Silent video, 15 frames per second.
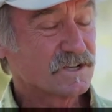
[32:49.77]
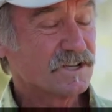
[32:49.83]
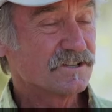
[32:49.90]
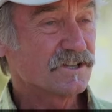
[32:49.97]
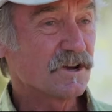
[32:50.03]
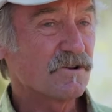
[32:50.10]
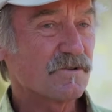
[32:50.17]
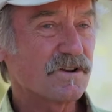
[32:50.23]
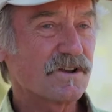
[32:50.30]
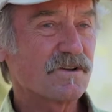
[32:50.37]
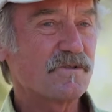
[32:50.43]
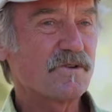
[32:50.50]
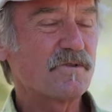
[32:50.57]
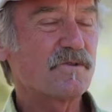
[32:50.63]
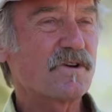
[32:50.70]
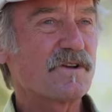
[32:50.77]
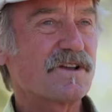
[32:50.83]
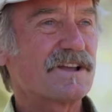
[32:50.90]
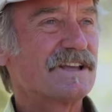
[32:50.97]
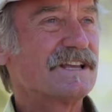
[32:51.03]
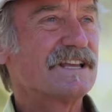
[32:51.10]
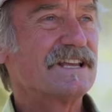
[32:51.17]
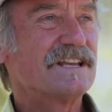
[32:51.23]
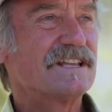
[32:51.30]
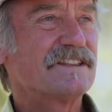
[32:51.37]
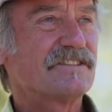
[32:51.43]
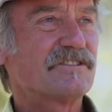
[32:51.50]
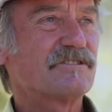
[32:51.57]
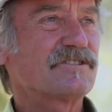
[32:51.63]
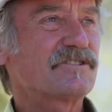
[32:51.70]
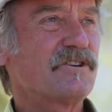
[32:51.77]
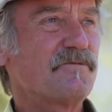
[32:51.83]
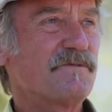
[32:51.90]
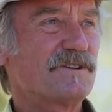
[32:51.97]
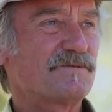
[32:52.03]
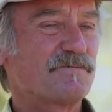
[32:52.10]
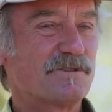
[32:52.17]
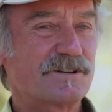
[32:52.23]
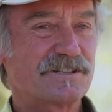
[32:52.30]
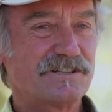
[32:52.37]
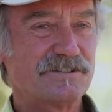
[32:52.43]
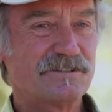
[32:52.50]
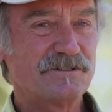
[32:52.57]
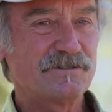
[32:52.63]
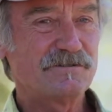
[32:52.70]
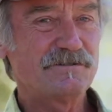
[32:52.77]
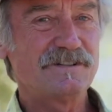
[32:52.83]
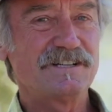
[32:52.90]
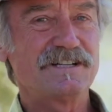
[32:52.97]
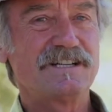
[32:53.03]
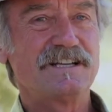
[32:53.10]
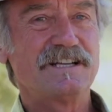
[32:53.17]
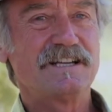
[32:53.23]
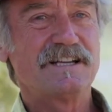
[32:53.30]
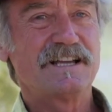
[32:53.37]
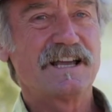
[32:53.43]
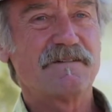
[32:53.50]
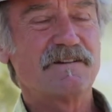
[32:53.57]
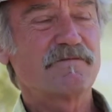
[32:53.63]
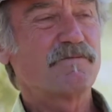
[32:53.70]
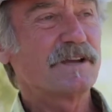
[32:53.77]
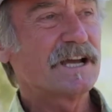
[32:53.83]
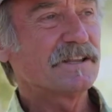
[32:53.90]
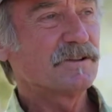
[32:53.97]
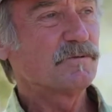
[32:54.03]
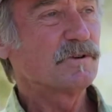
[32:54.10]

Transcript: So there's so much work to do. I mean, if we had the